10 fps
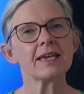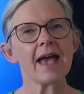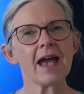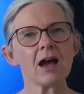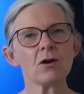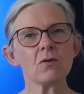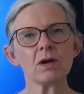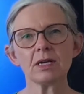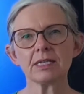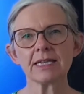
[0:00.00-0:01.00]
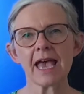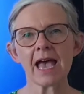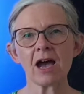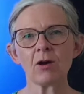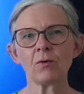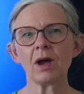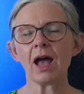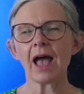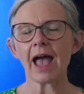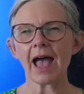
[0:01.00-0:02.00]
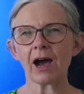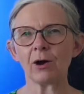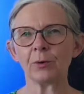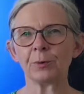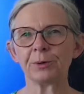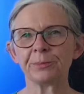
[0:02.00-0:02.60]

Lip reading: Cow, now, how.